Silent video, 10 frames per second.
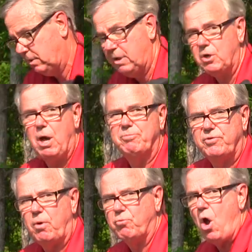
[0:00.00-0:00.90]
Here comes.
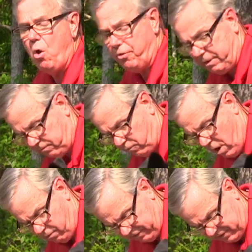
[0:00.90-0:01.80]
Sorry. Roll
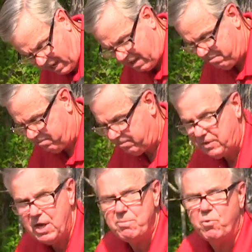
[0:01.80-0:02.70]
the tape.
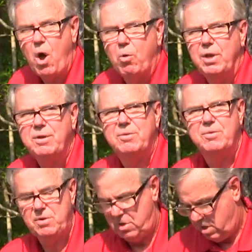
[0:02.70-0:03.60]
Keep rolling.
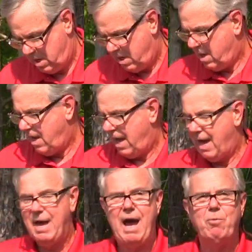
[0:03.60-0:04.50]

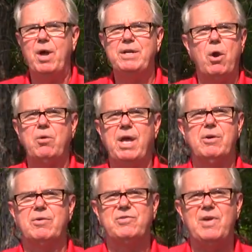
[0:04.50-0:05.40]
I wasn't going to get
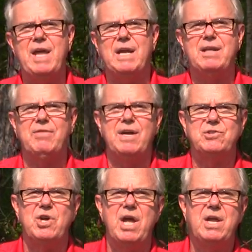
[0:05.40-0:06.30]
her to say anything,
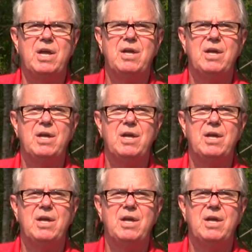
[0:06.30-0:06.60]
Jay.